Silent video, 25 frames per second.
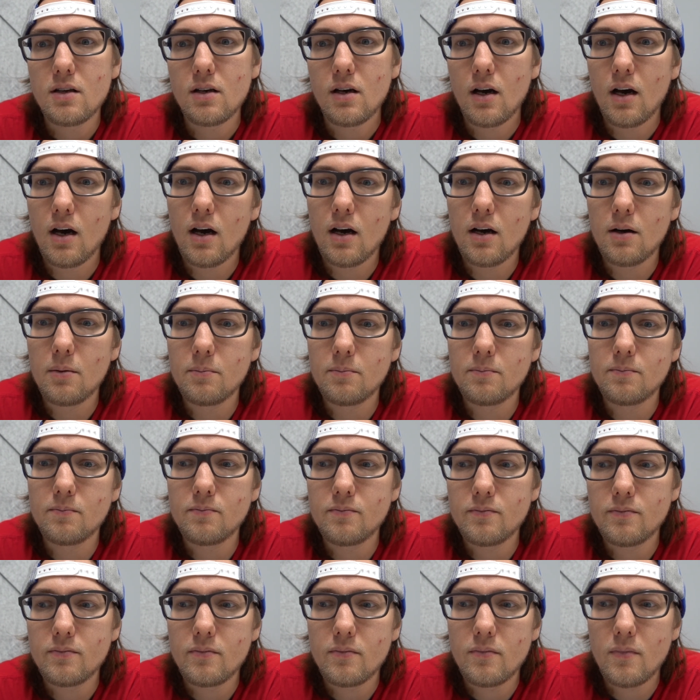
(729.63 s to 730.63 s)

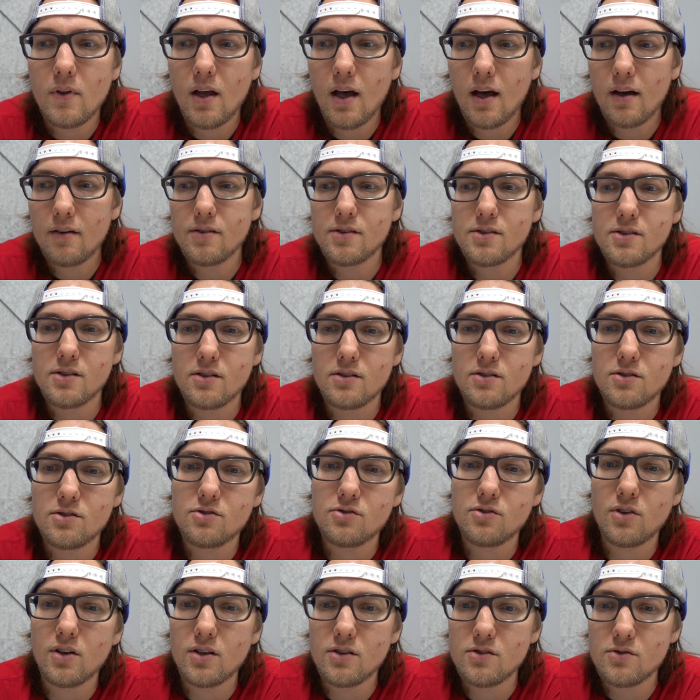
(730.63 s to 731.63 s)
Obviously, the
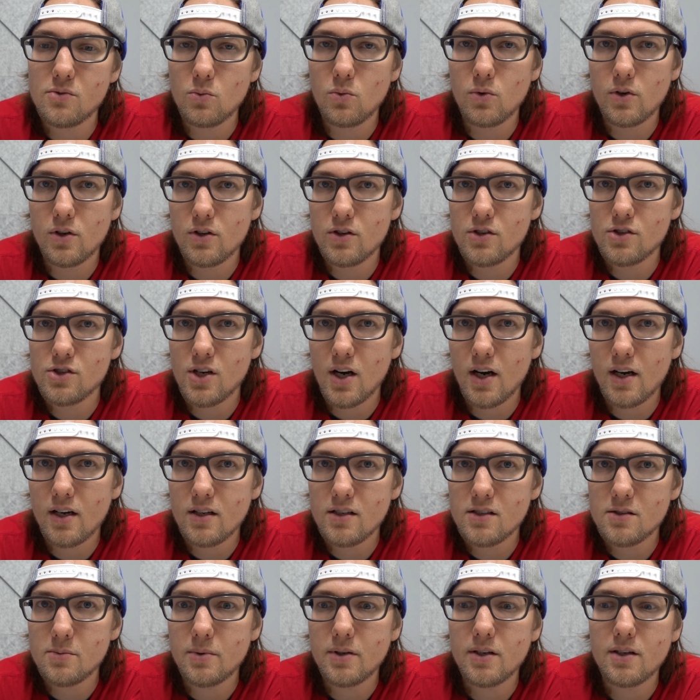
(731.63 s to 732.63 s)
strengths were the
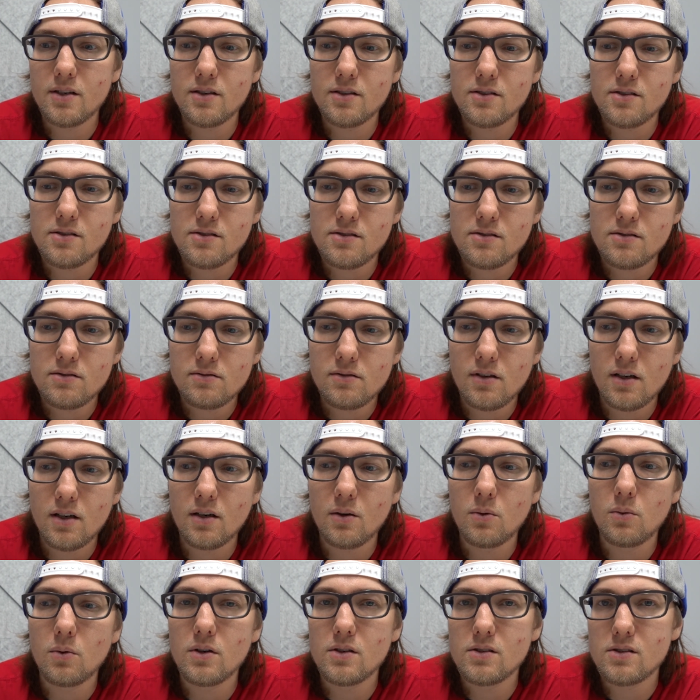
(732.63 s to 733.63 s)
Shining Spears, and
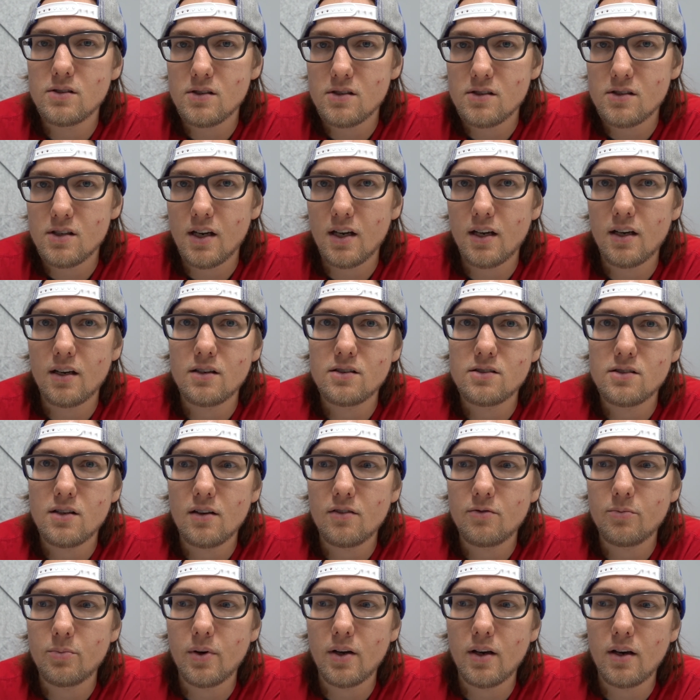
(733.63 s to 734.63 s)
it was the psychic
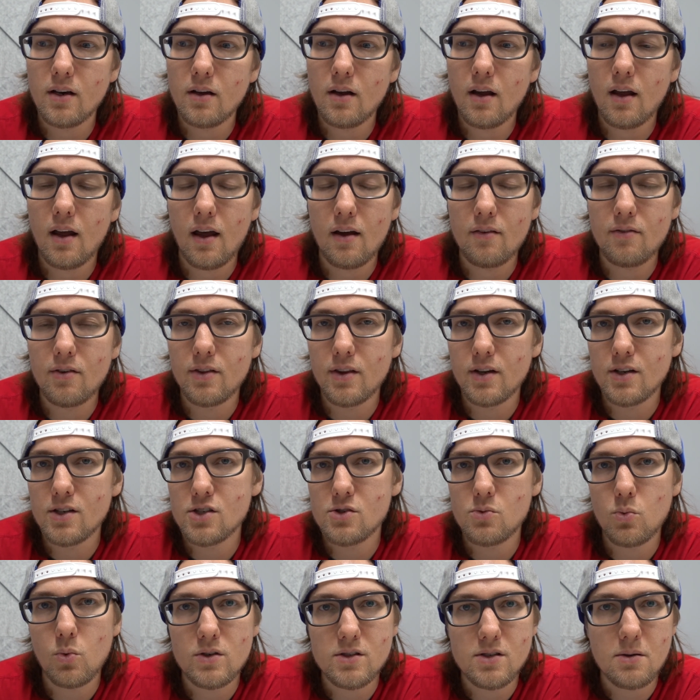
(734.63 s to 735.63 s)
stuff, but everything
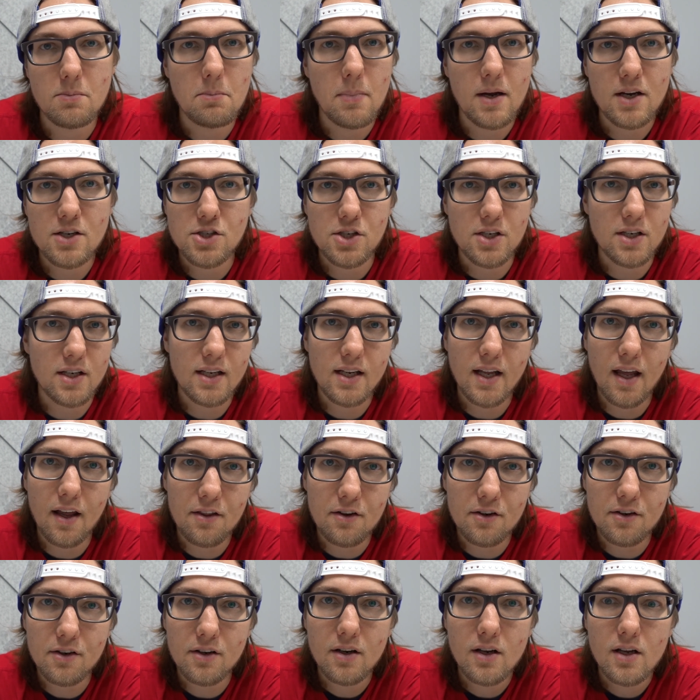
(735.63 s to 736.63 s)
just wasn't meshing
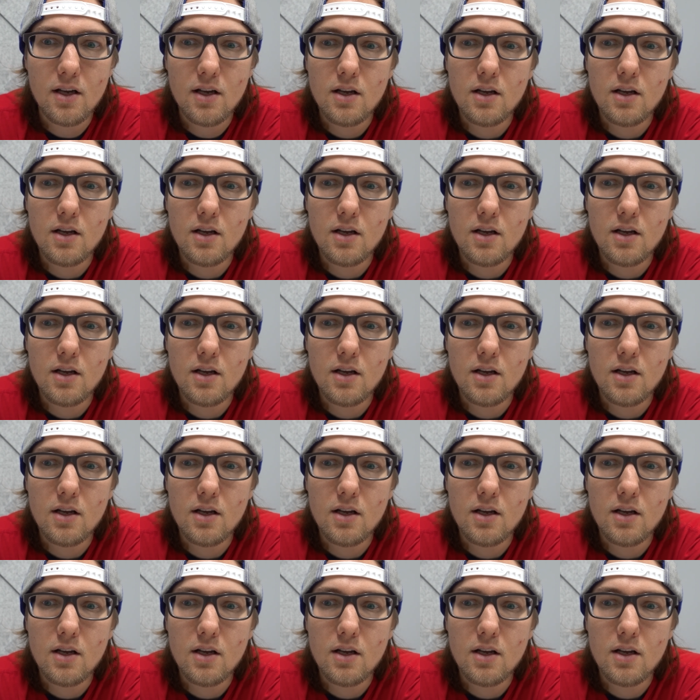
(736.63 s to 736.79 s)
together.